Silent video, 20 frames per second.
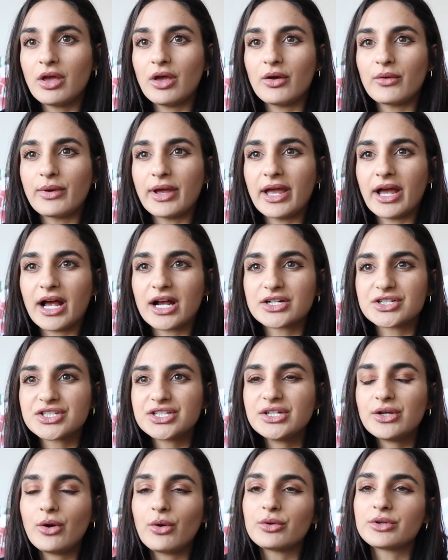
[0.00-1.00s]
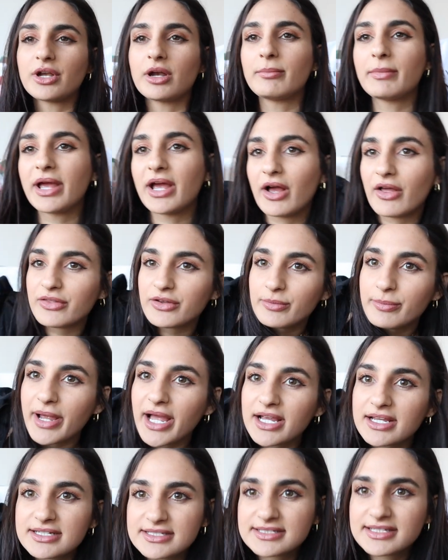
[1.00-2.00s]
Okay, actually, hold on. My other
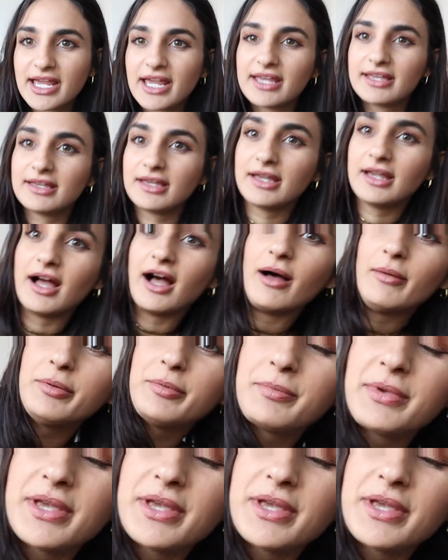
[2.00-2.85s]
bag is hanging up